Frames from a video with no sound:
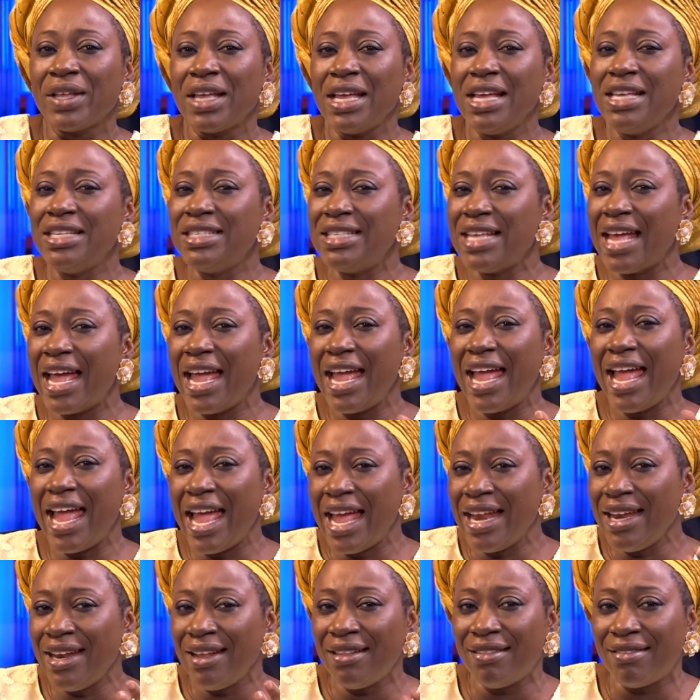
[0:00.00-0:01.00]
is there
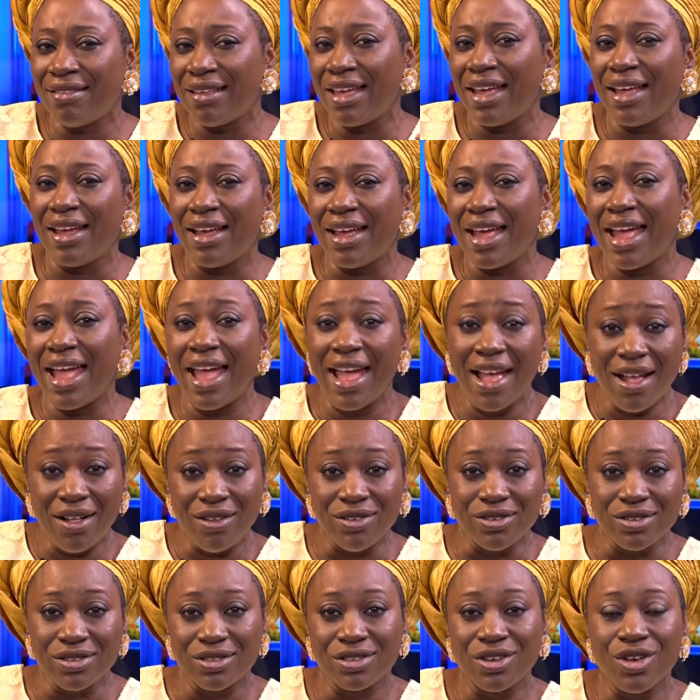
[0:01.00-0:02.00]
anything
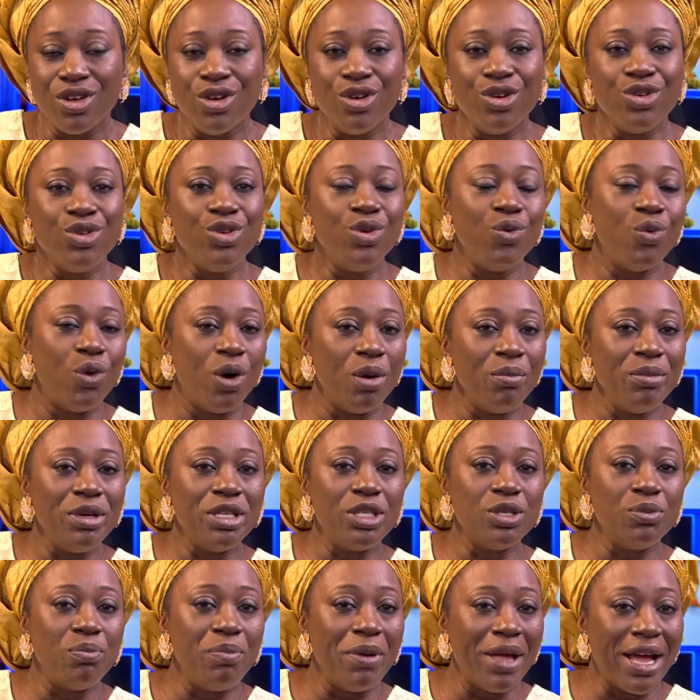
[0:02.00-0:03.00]
else you want me
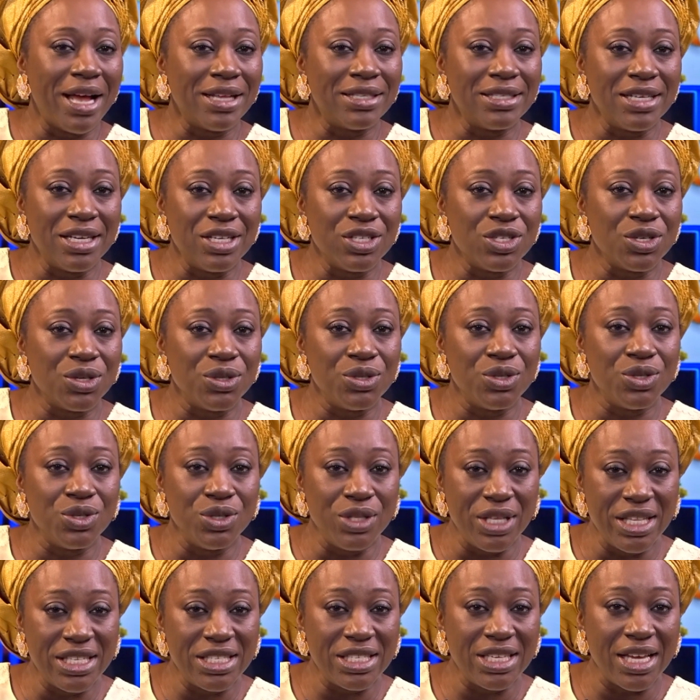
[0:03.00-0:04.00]
to pay attention to
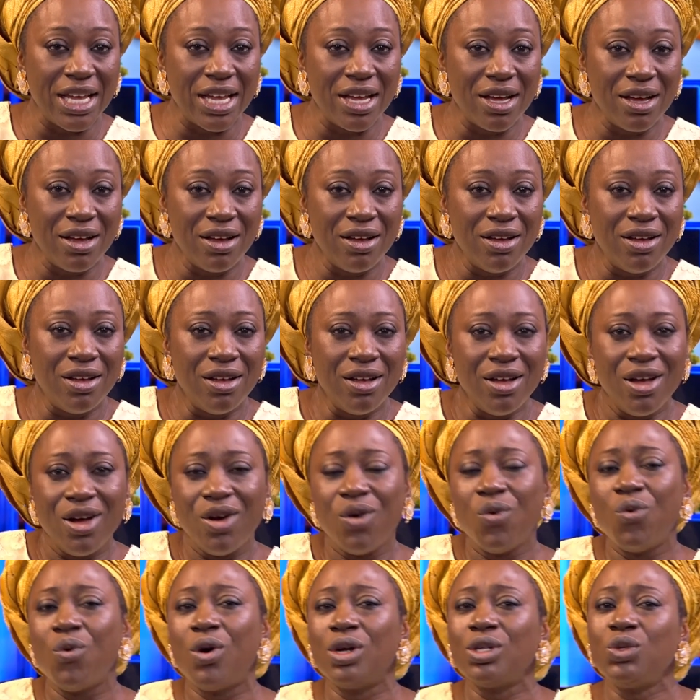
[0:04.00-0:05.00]
this year?
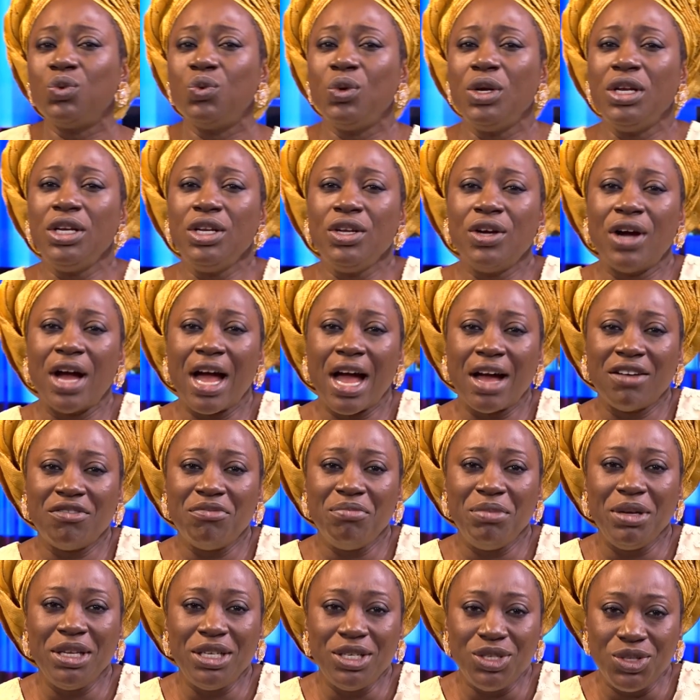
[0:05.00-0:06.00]
What will you have
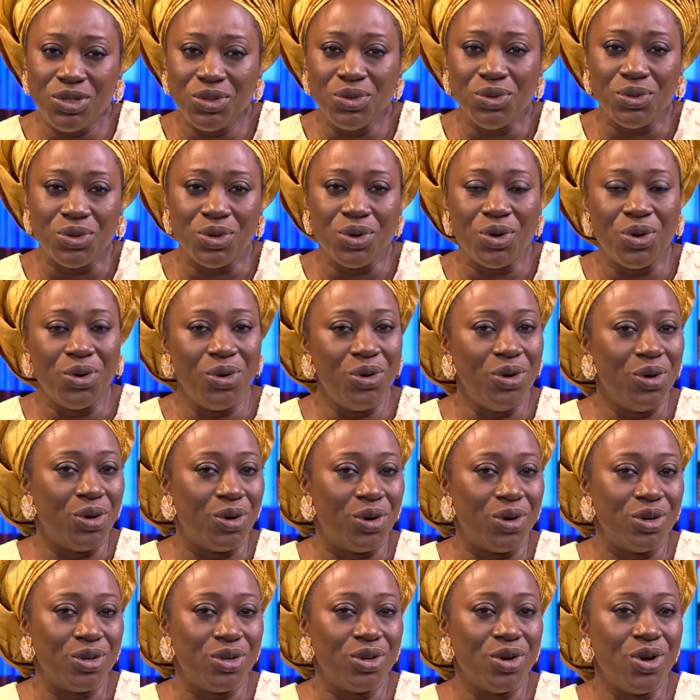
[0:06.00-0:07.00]
me do, O
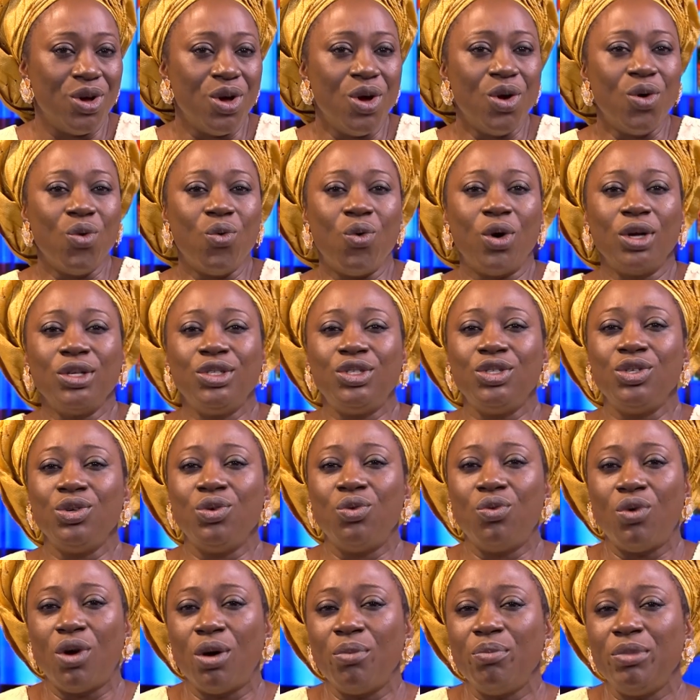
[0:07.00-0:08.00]
Lord? What do you
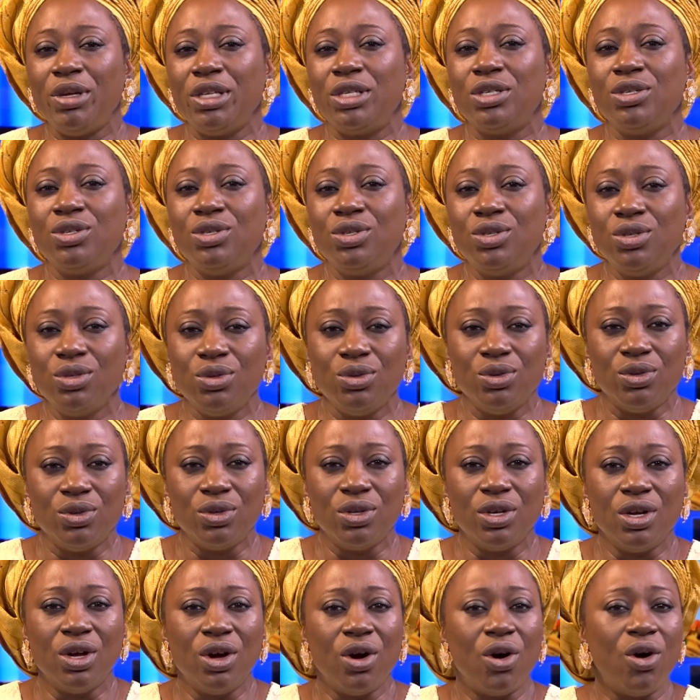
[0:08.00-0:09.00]
want me to do
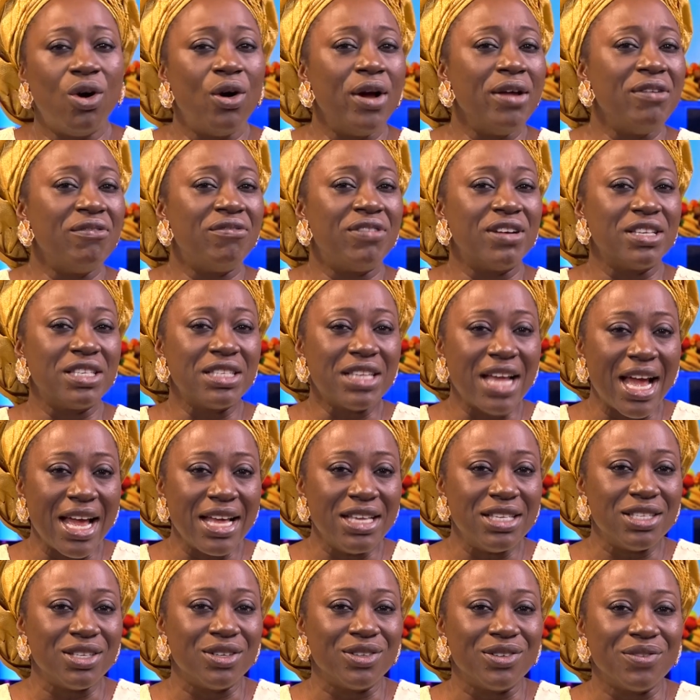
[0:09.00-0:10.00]
or
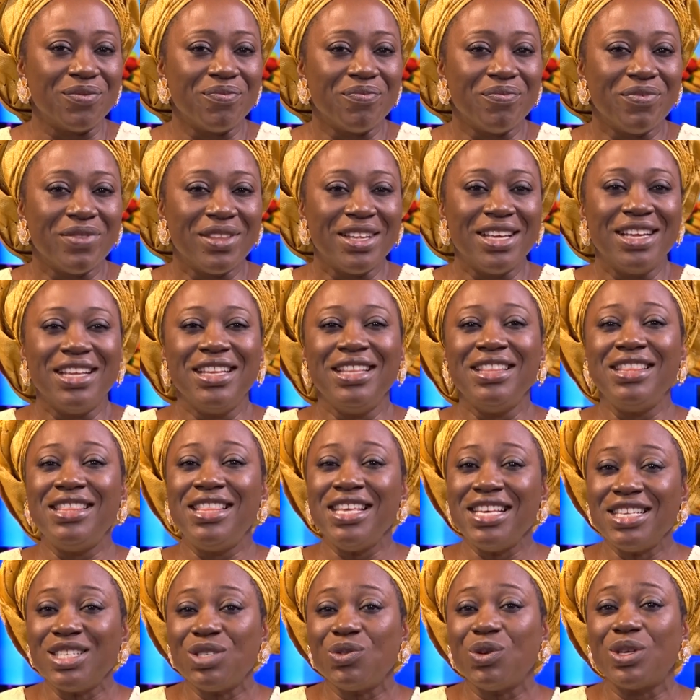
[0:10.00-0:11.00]
emphasize on?
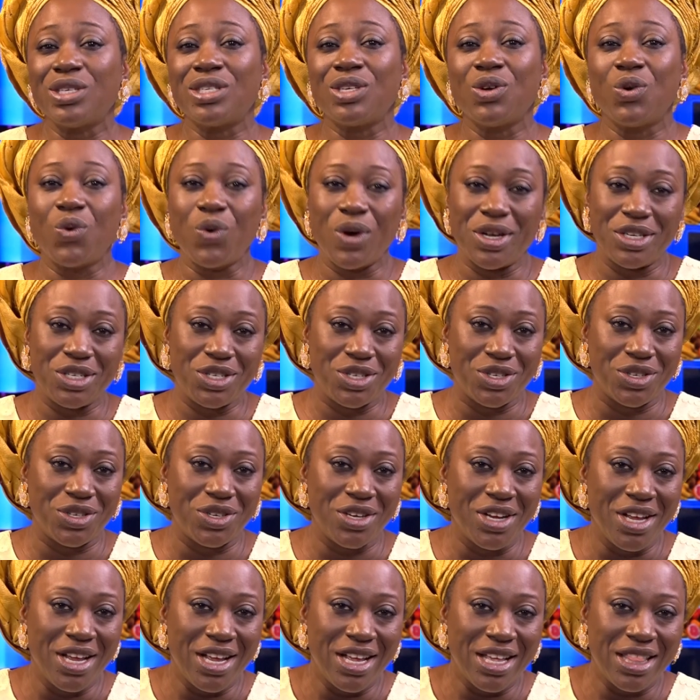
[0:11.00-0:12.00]
This was the question
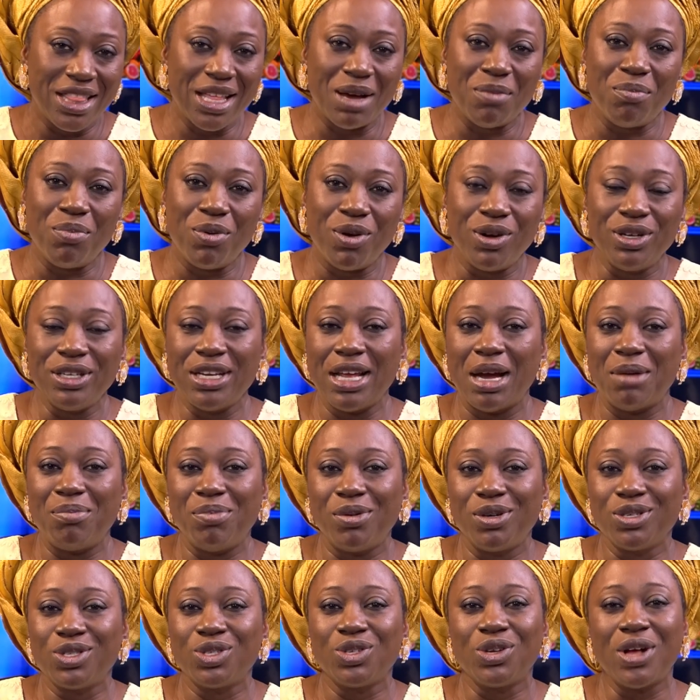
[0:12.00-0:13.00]
that Paul the
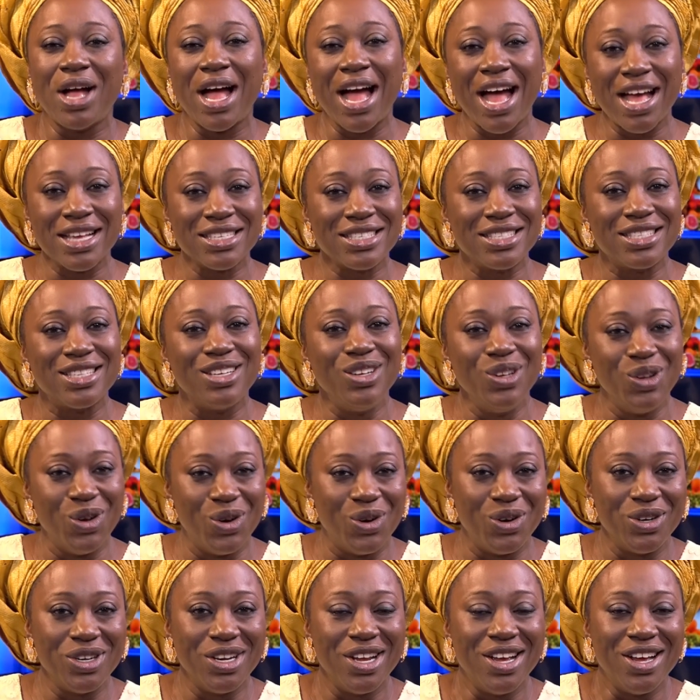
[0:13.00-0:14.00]
Apostle asked the
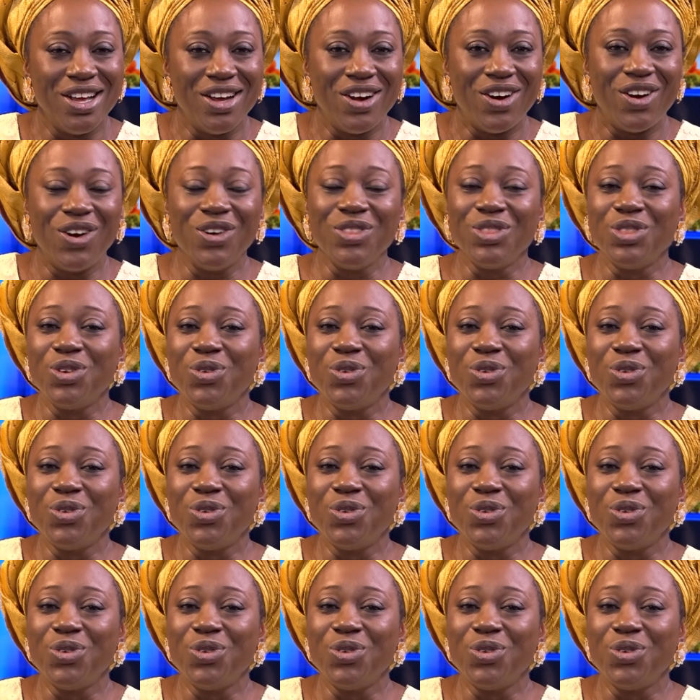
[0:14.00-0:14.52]
Lord on